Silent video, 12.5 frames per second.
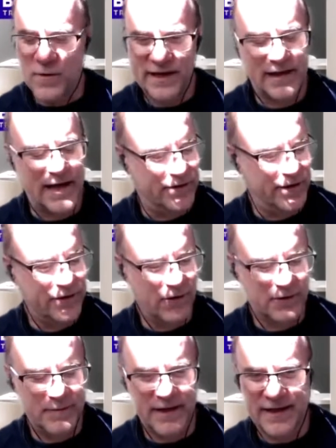later, he
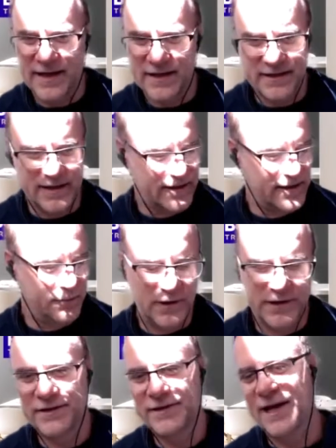calls me again, says, Will
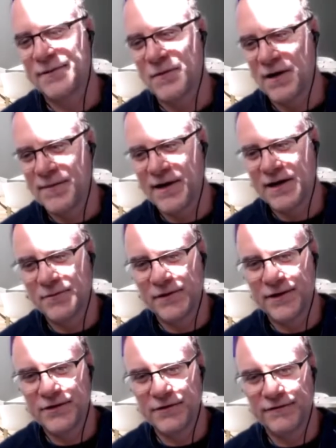you take my money? Will
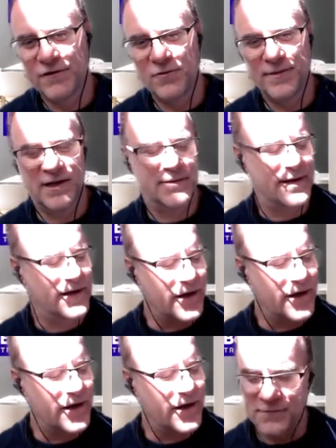you do it for me? I went, no.
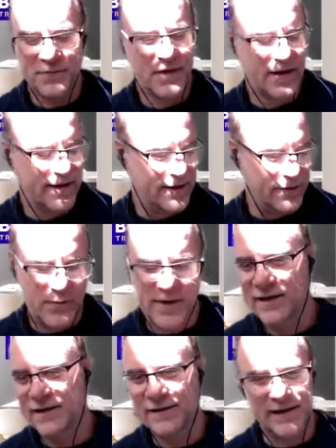Uh,
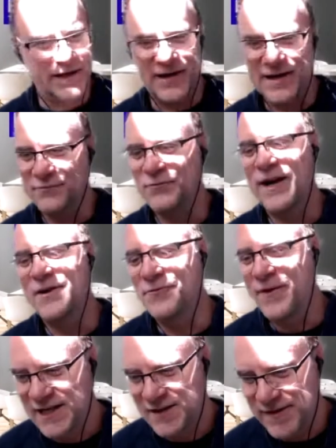week later, he, he,
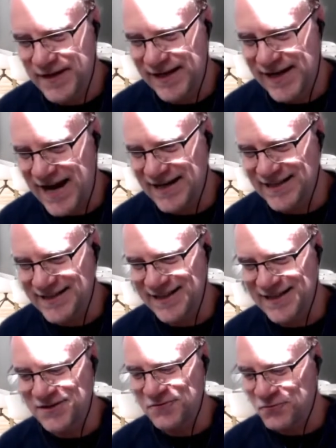rings me again and
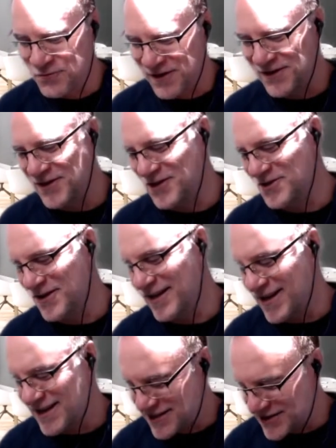says, Will you do it?
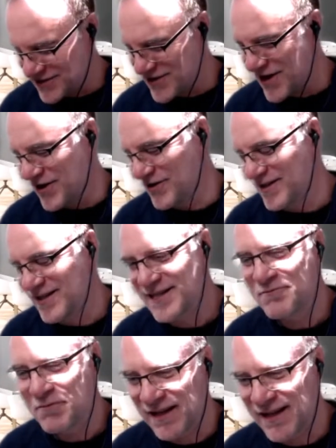And I said, No. And he
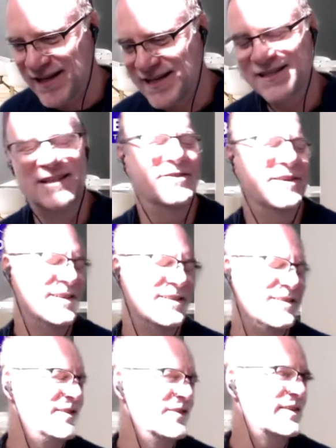said, Please. And I went,
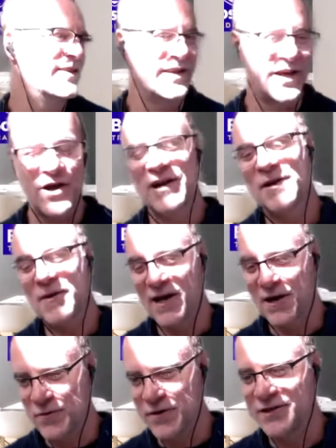Oh, look, the only way
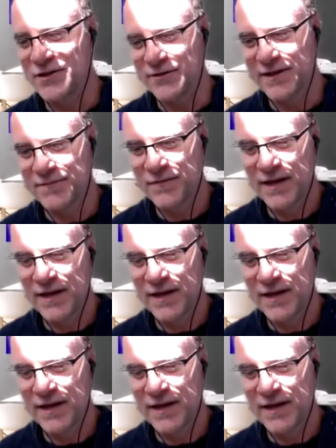I would do it